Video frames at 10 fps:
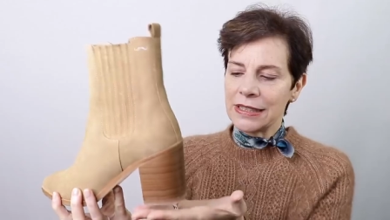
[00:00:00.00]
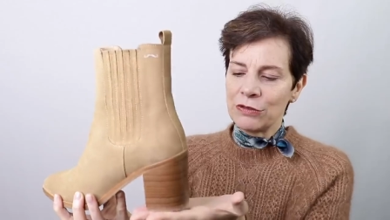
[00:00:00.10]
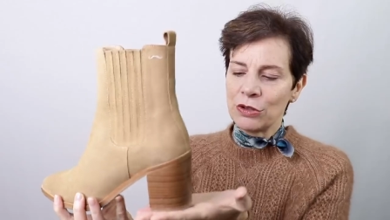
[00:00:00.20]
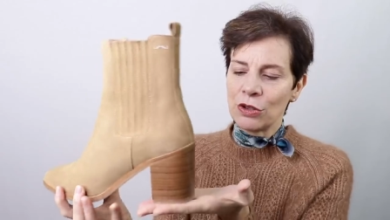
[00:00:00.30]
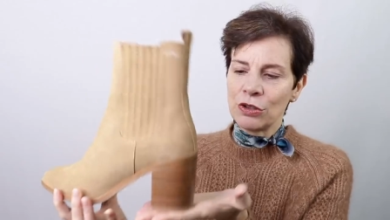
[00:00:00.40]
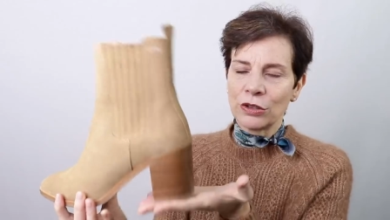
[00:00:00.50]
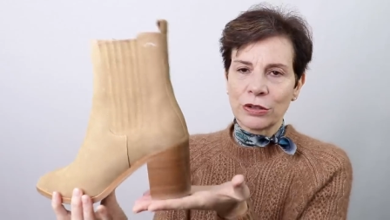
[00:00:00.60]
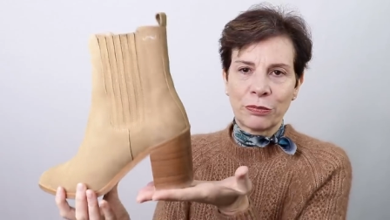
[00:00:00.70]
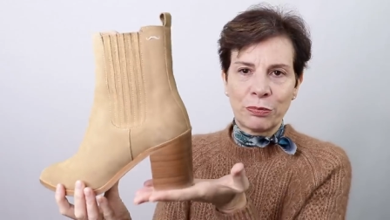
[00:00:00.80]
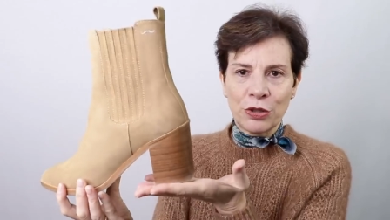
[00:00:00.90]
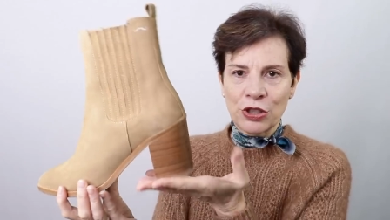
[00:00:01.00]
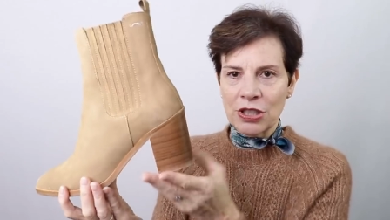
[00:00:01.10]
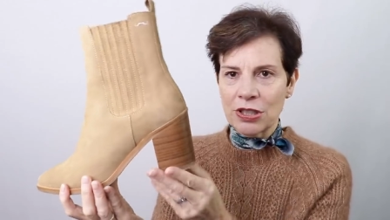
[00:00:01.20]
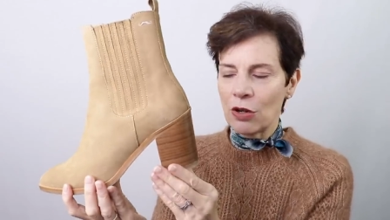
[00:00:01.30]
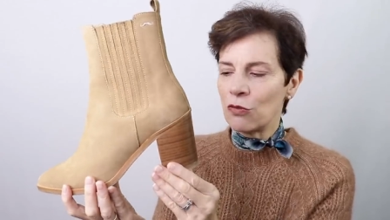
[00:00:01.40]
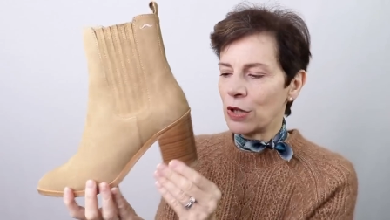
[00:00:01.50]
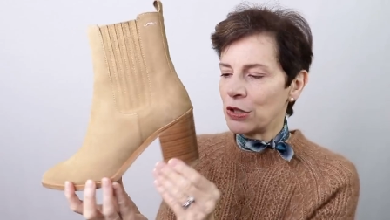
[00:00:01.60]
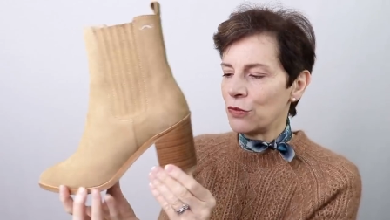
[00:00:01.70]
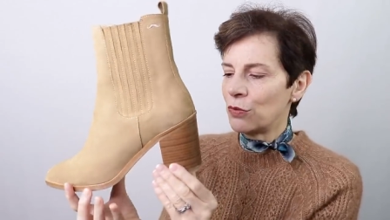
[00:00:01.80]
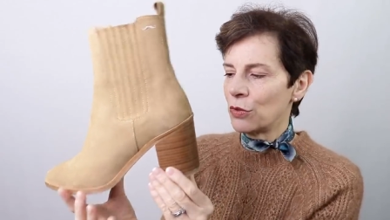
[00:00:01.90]
Gives you a lot of purchase when
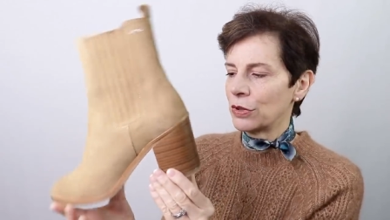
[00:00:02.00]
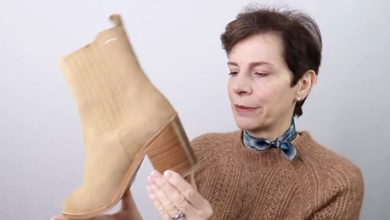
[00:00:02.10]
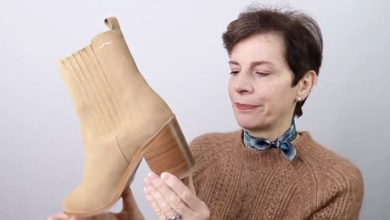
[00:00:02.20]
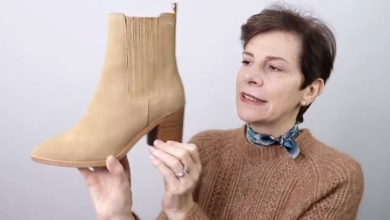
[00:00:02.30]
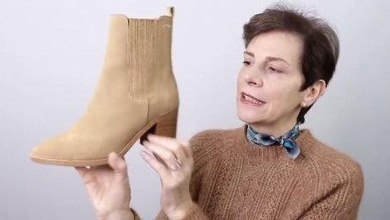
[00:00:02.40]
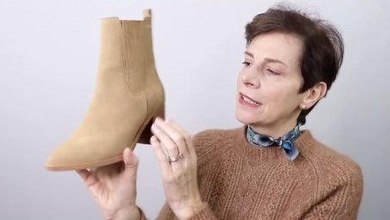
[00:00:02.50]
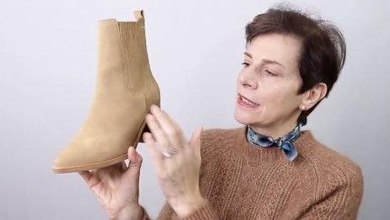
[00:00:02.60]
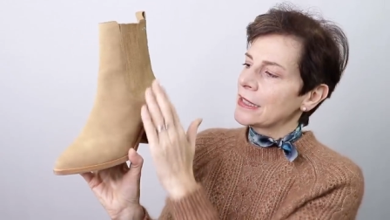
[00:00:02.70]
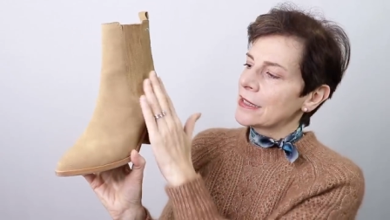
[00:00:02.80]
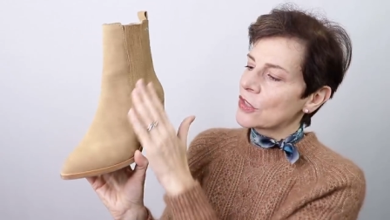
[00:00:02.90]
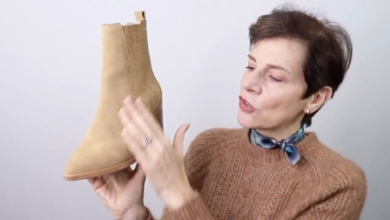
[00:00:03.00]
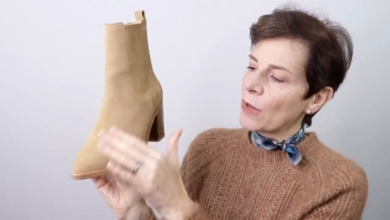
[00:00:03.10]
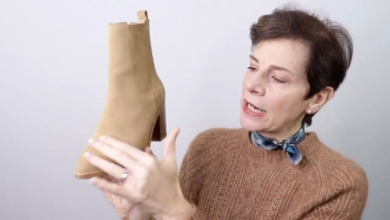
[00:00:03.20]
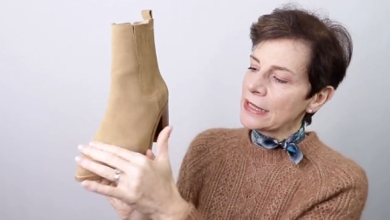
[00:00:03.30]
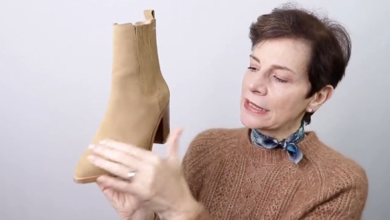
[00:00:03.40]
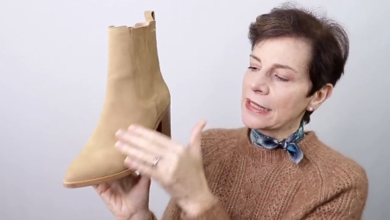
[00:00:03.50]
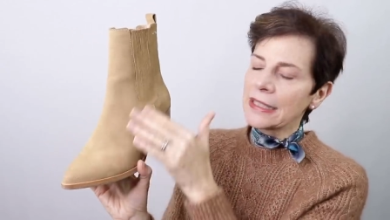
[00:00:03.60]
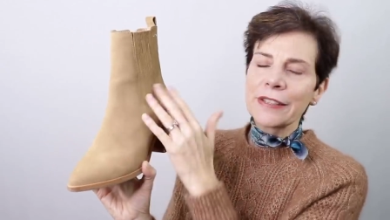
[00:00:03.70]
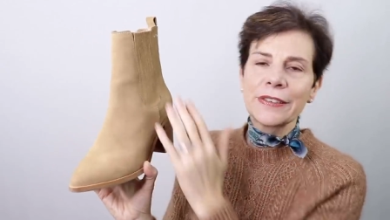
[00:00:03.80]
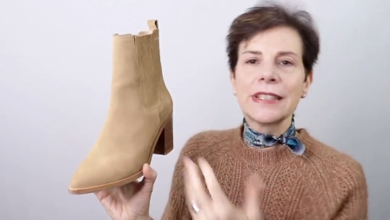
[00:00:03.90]
you walk. They are in suede,
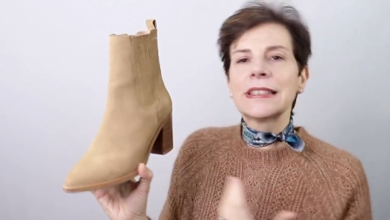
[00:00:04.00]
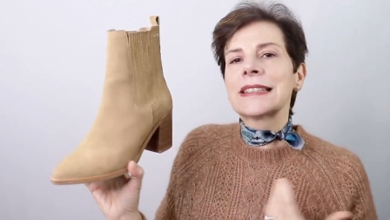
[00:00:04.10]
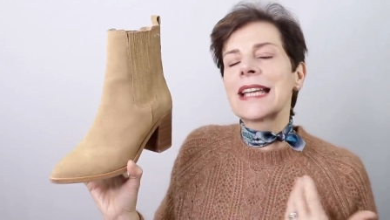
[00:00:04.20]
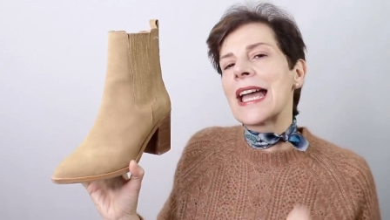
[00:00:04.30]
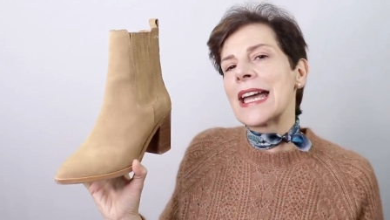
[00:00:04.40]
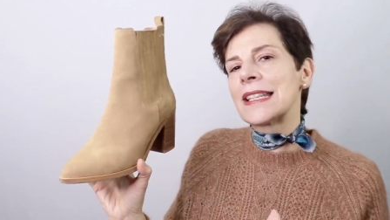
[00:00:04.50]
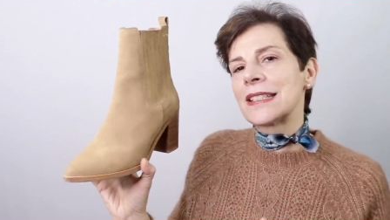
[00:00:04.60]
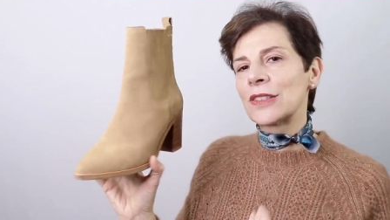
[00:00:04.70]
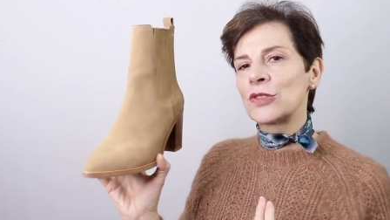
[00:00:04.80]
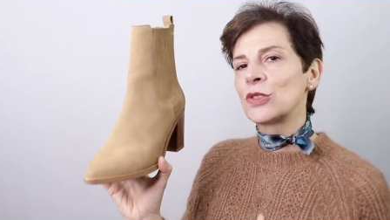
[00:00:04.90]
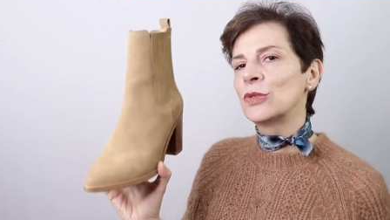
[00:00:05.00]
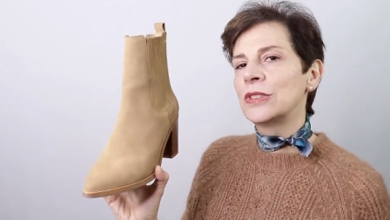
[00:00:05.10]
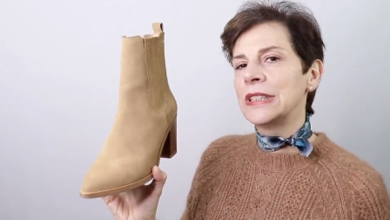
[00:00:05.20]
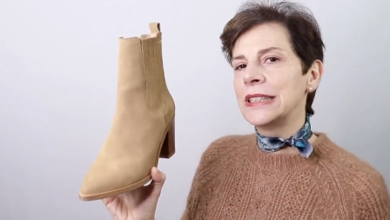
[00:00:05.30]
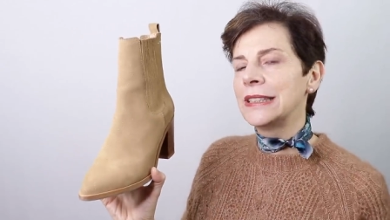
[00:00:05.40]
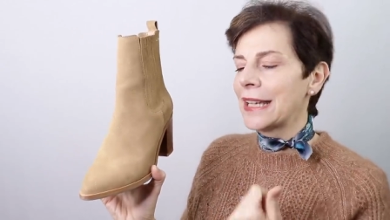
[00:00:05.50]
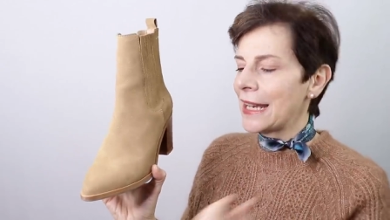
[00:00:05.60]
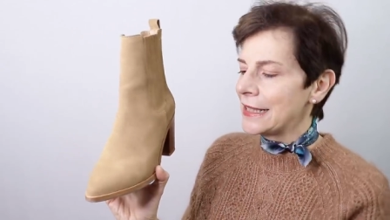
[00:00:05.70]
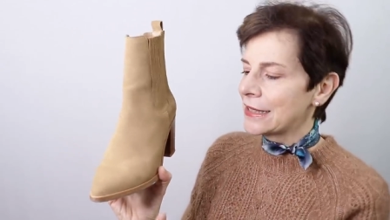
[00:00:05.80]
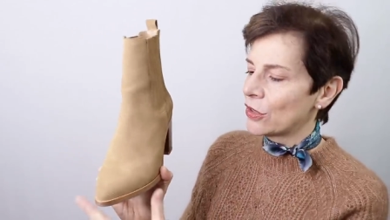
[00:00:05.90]
and I think that adds to the
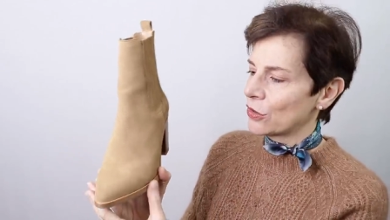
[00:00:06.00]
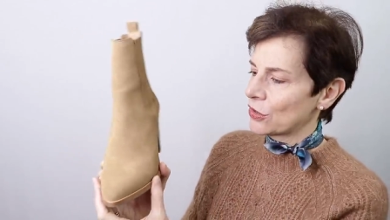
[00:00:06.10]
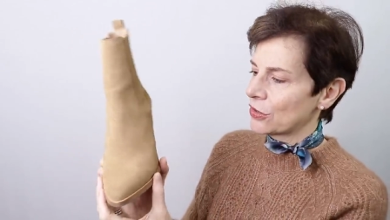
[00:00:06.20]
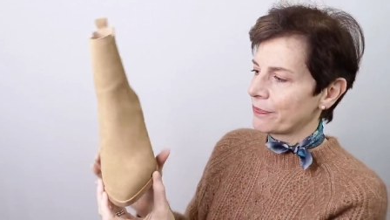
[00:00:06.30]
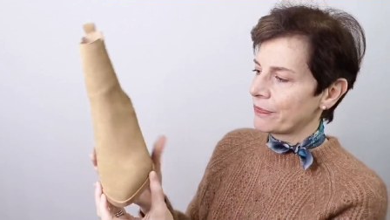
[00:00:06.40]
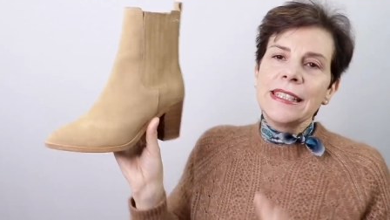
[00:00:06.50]
elegance.